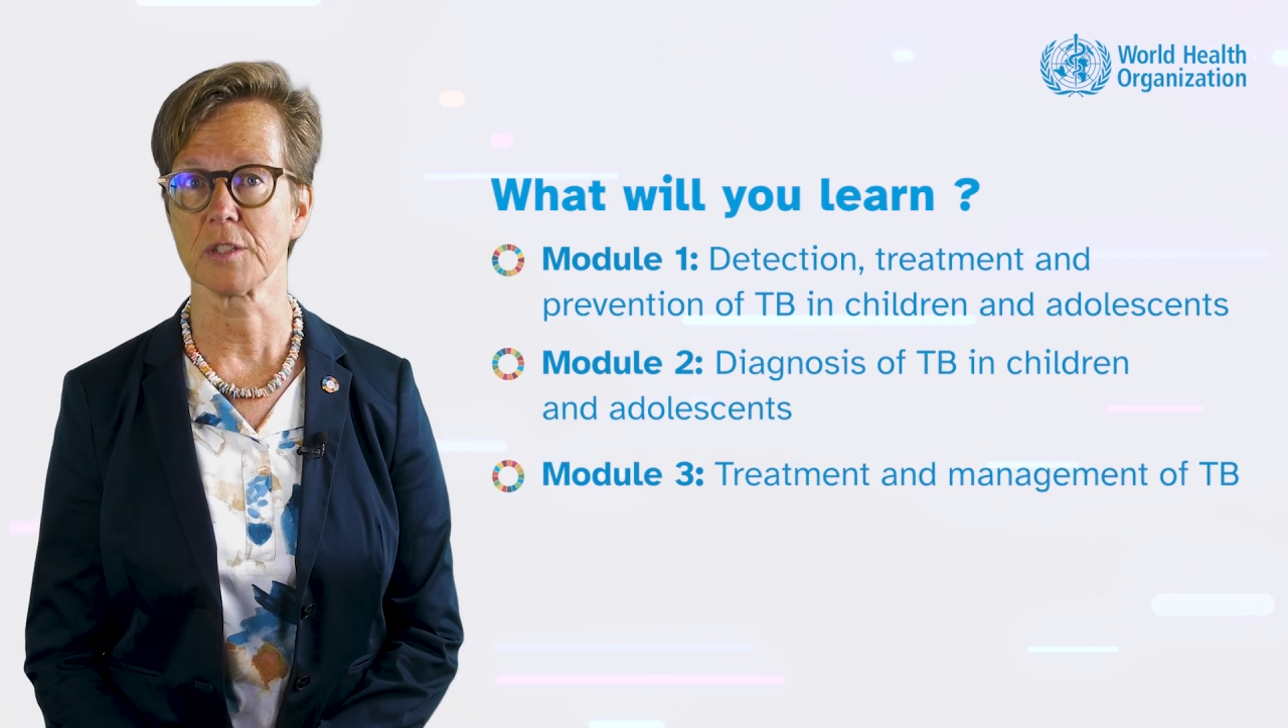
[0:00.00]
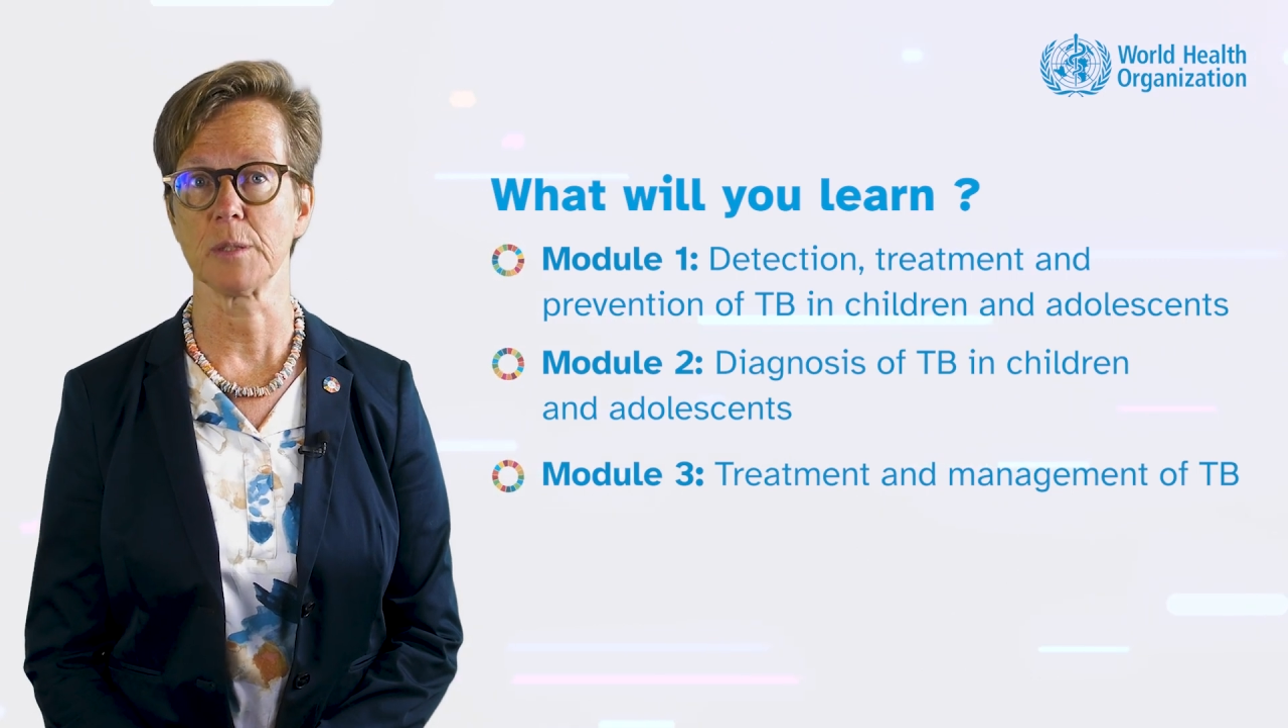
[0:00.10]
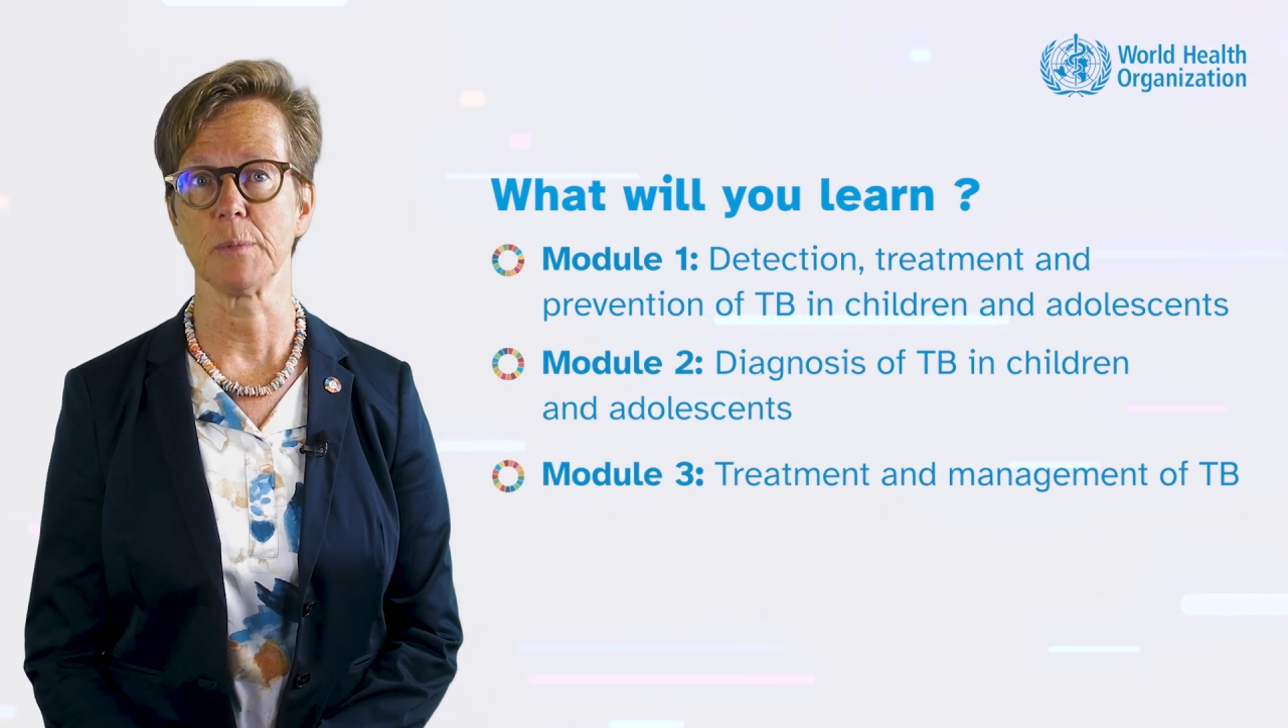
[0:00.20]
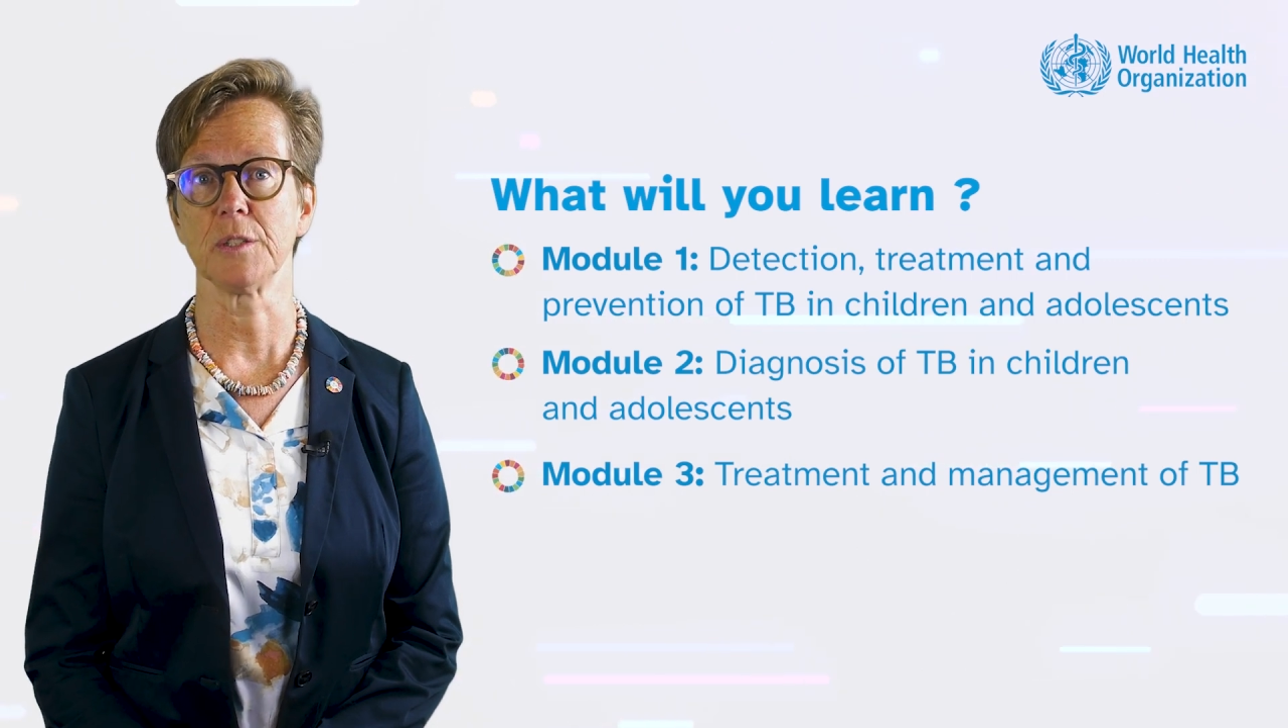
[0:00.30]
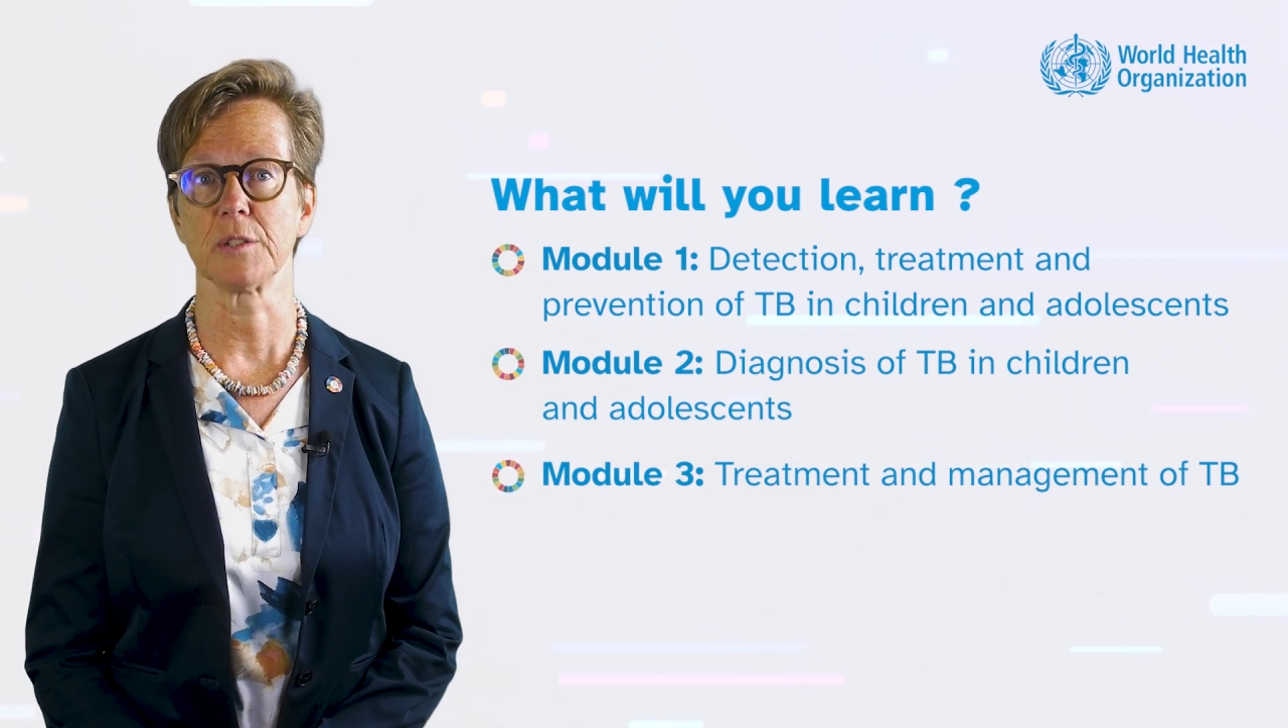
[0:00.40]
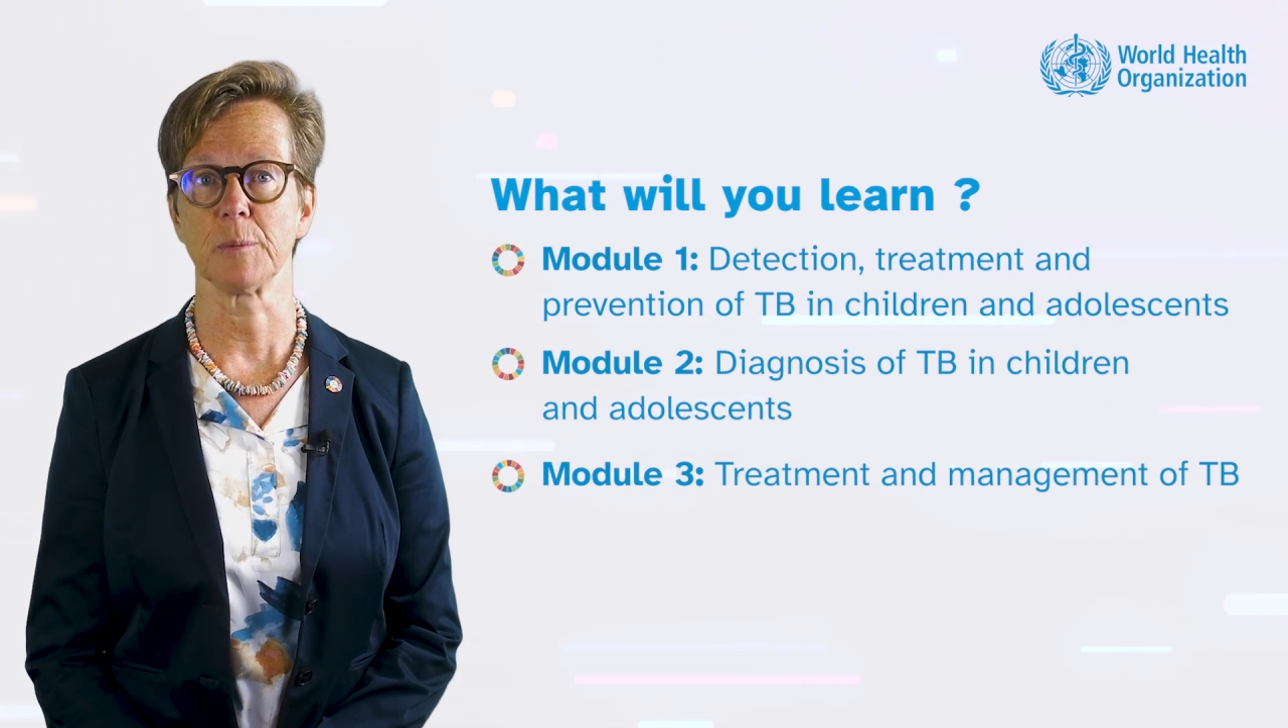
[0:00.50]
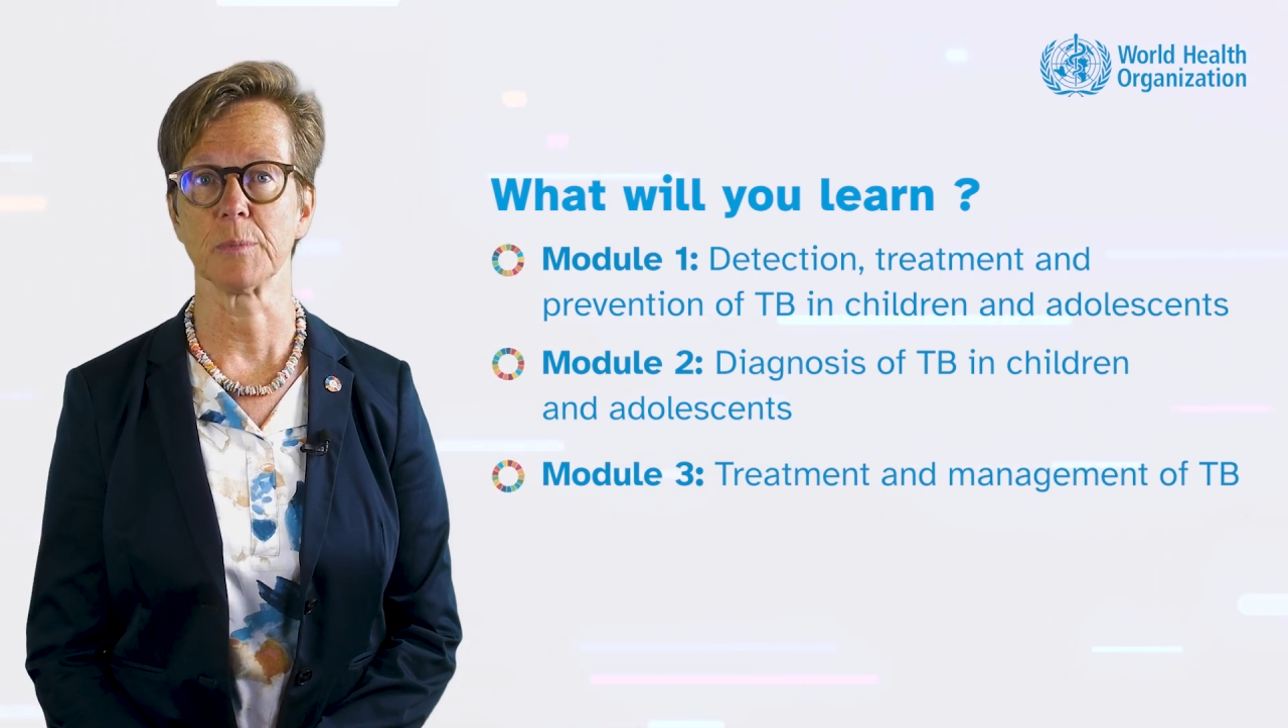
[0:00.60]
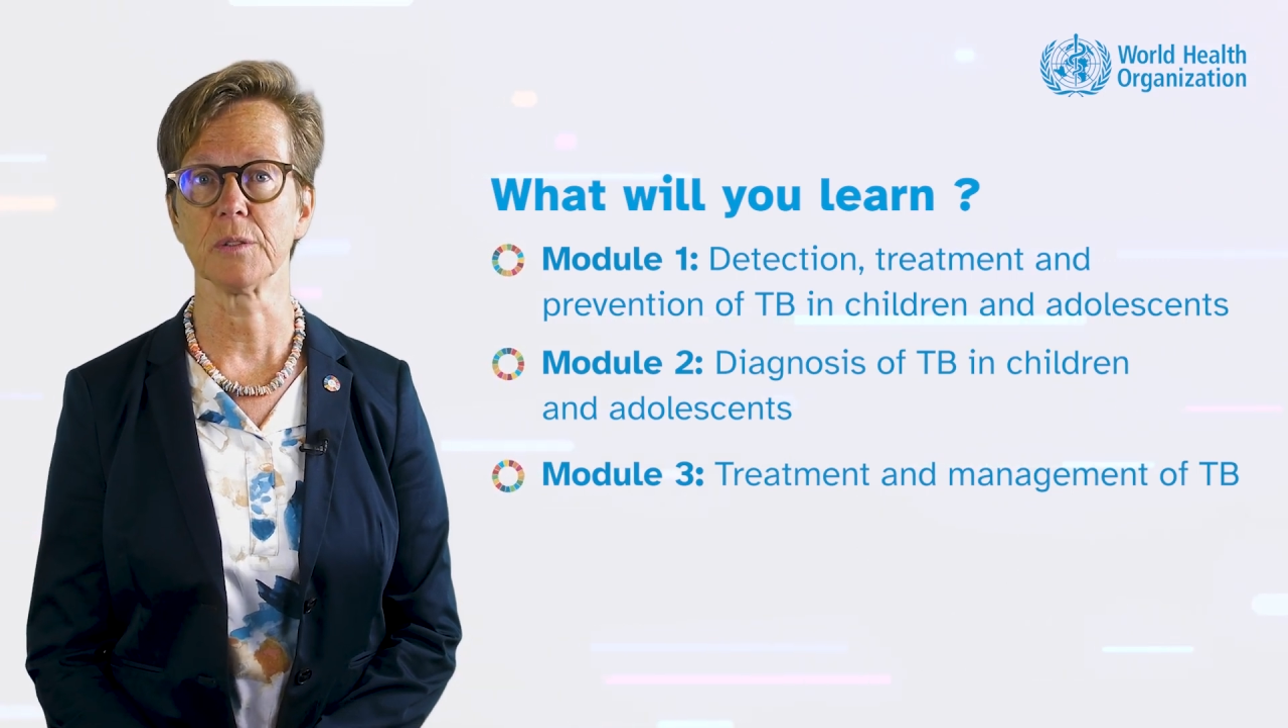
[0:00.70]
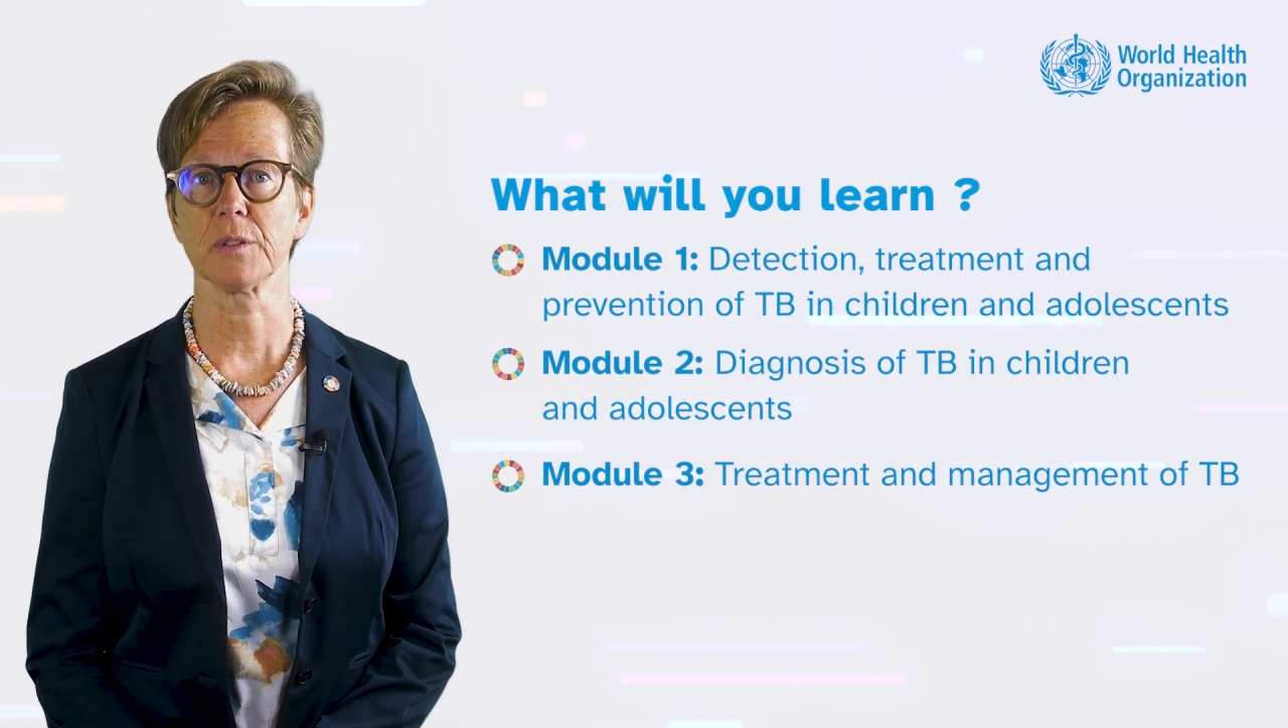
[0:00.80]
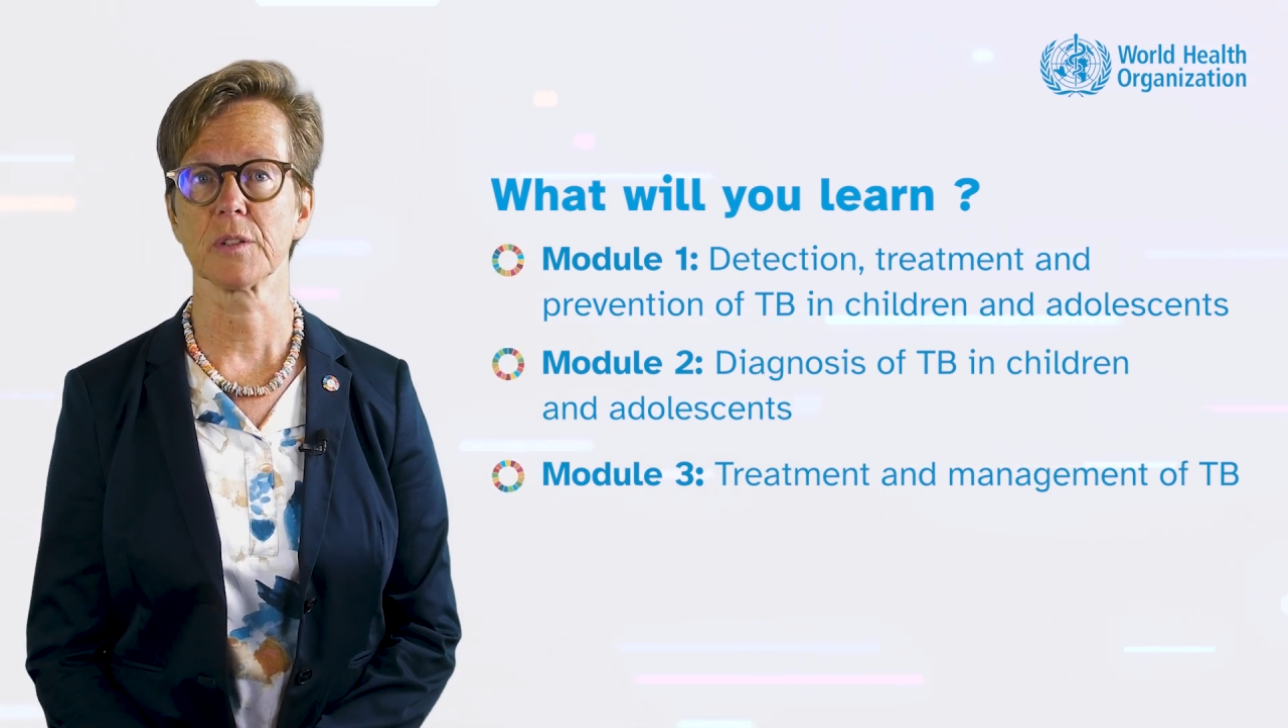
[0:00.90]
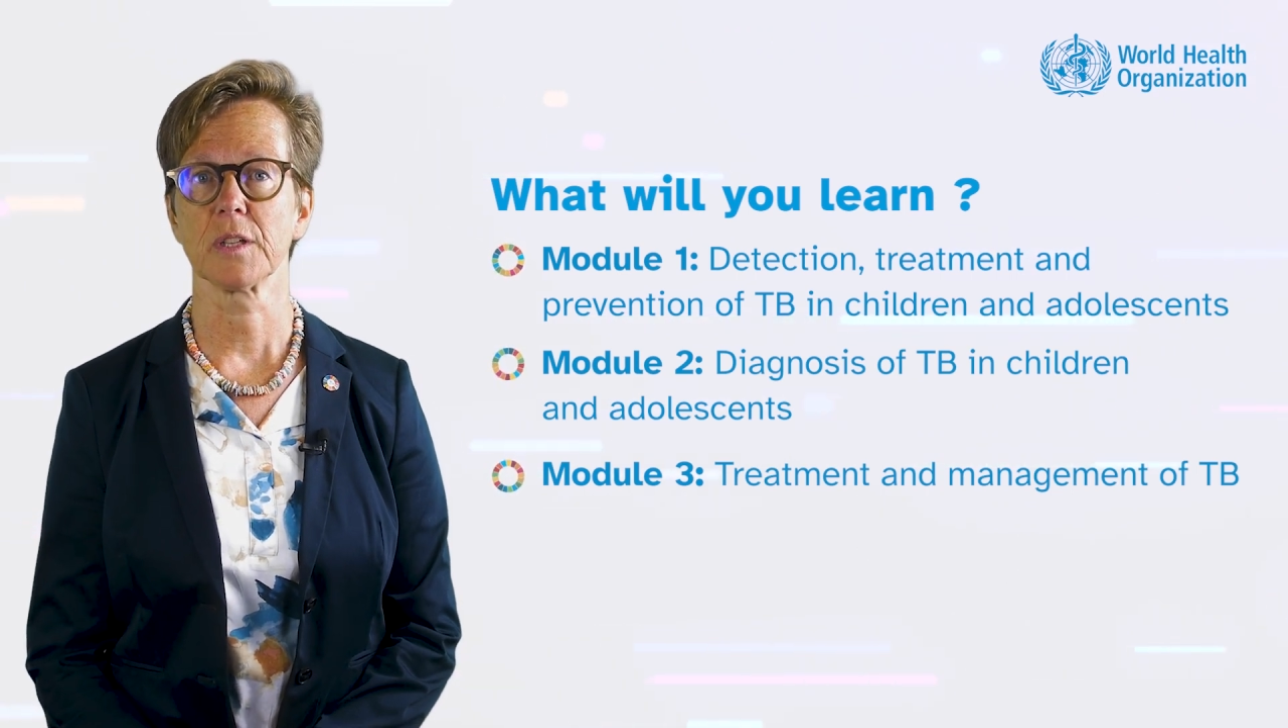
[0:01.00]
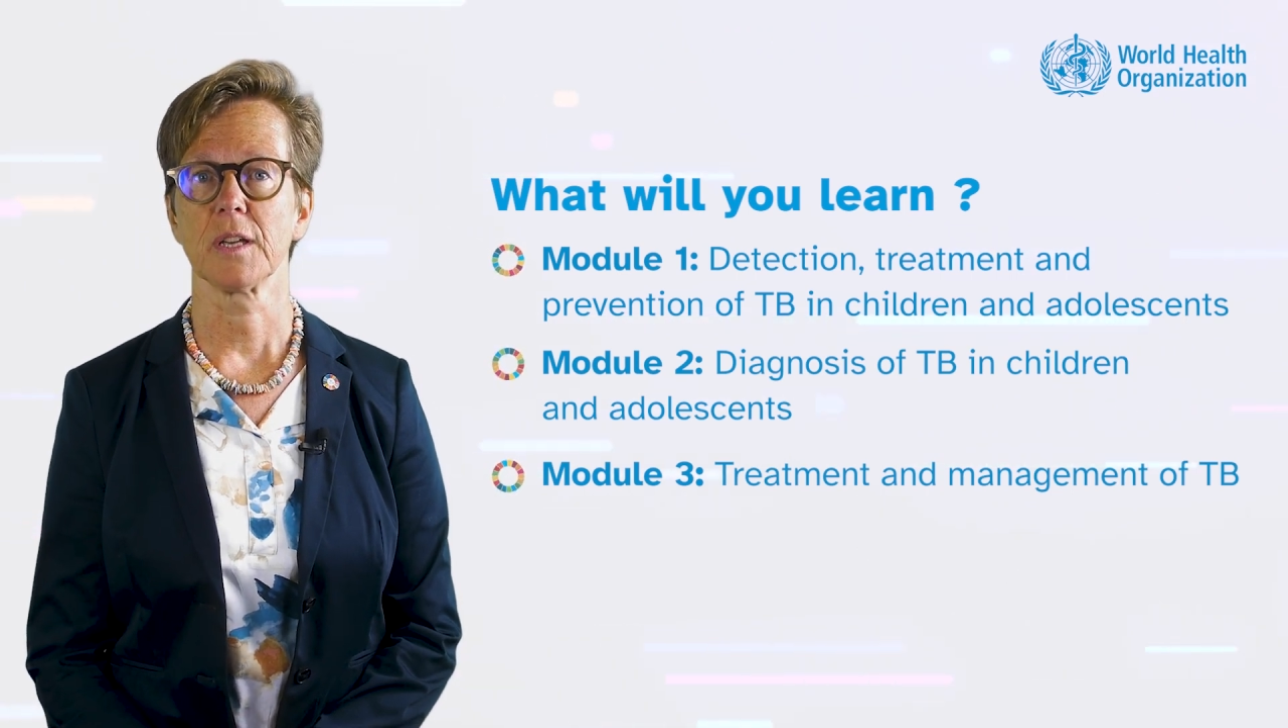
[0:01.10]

TB treatment